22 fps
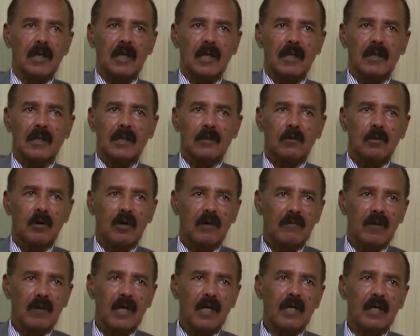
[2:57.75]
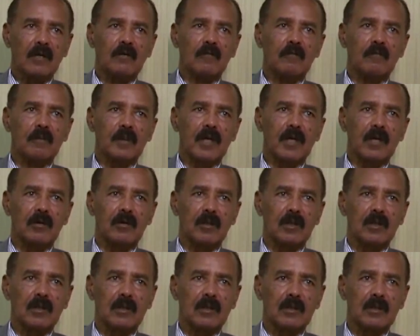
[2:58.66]
and then you have a line of
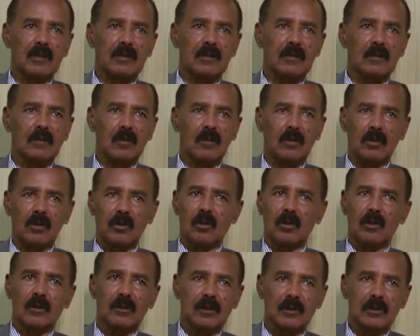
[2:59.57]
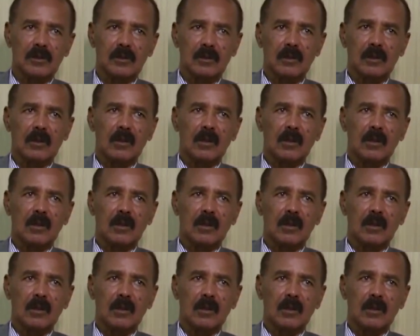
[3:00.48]
priorities on all these